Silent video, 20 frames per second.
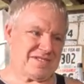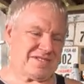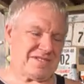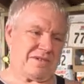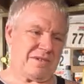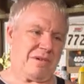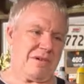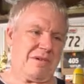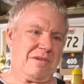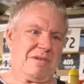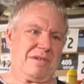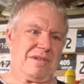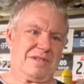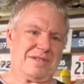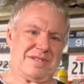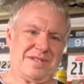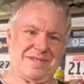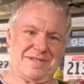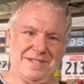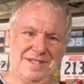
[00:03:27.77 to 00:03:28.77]
so
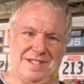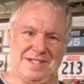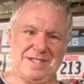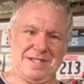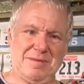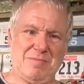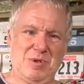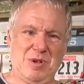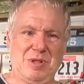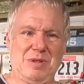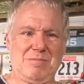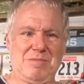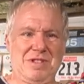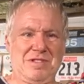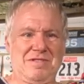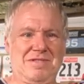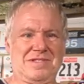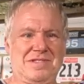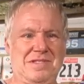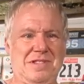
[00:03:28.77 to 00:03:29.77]
it's a 60
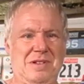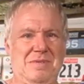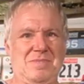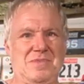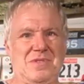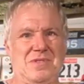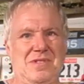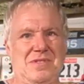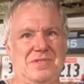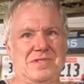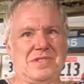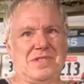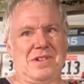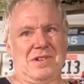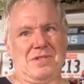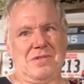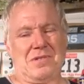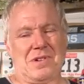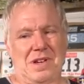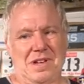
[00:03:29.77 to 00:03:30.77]
millimeter stem. So I was
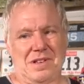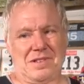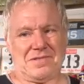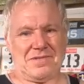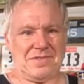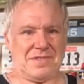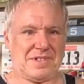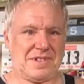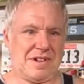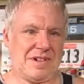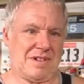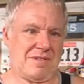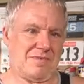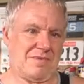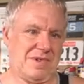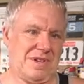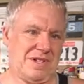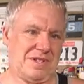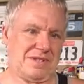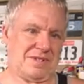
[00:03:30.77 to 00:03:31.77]
like, okay, so it's got a
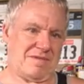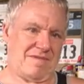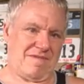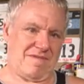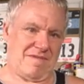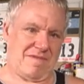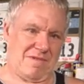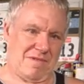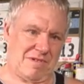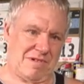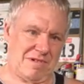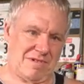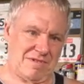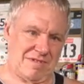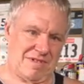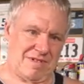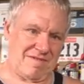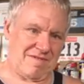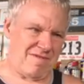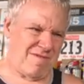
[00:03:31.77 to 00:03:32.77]
reach of
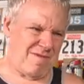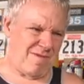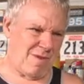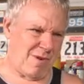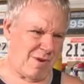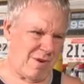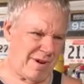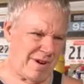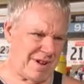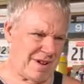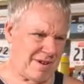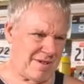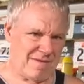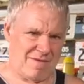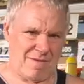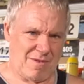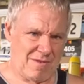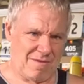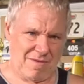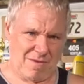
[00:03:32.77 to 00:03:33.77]
440 or
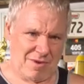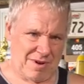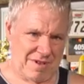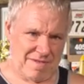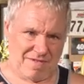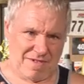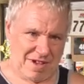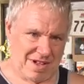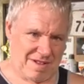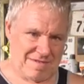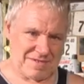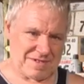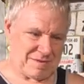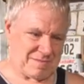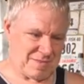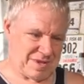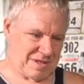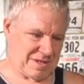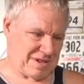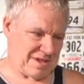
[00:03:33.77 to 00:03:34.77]
445,
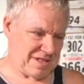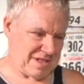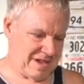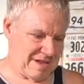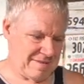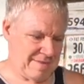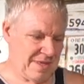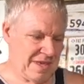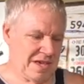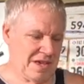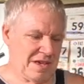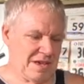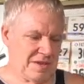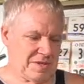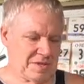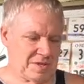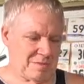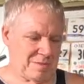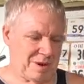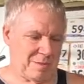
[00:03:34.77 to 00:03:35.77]
something like that.
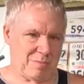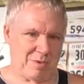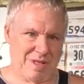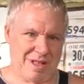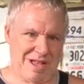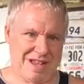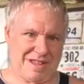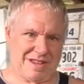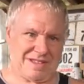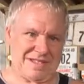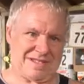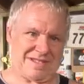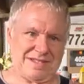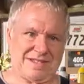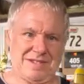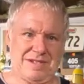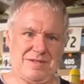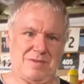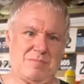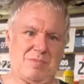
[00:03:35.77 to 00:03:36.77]
So my plan is,
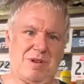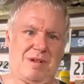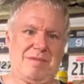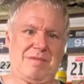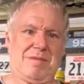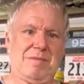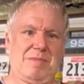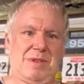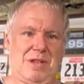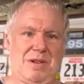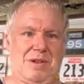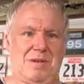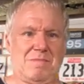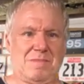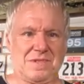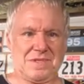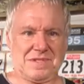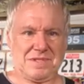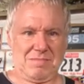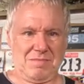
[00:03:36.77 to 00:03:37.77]
and it'll probably be
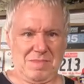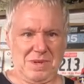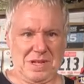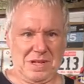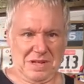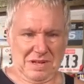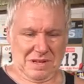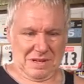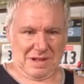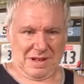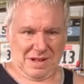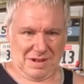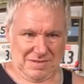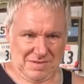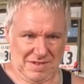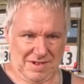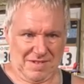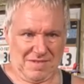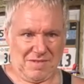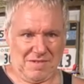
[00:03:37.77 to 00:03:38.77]
almost immediate. I
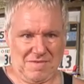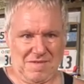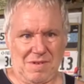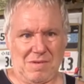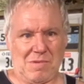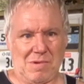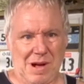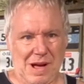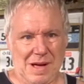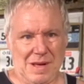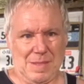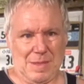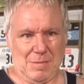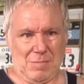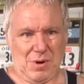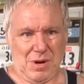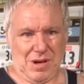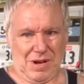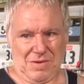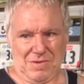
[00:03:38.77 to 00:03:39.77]
don't even know if I'll ride the
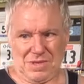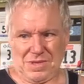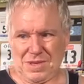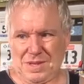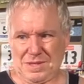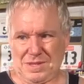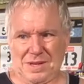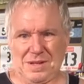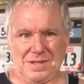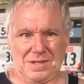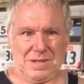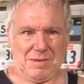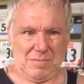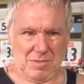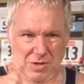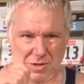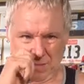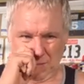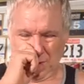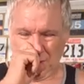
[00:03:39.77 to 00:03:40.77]
bike with the 60
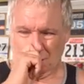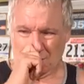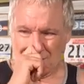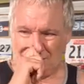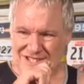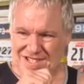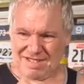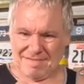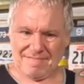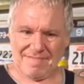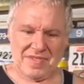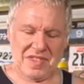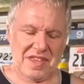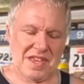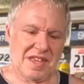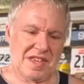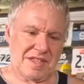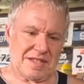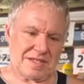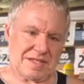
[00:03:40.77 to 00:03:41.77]
millimeter stem.
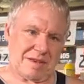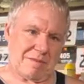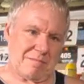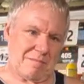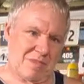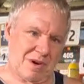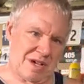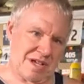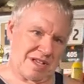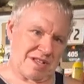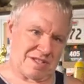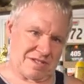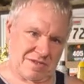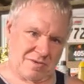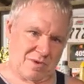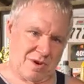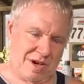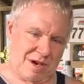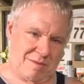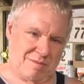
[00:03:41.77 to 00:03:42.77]
So I might
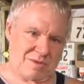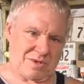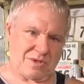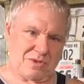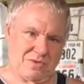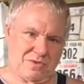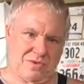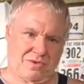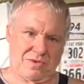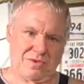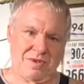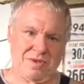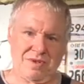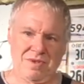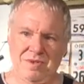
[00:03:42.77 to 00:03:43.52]
swap to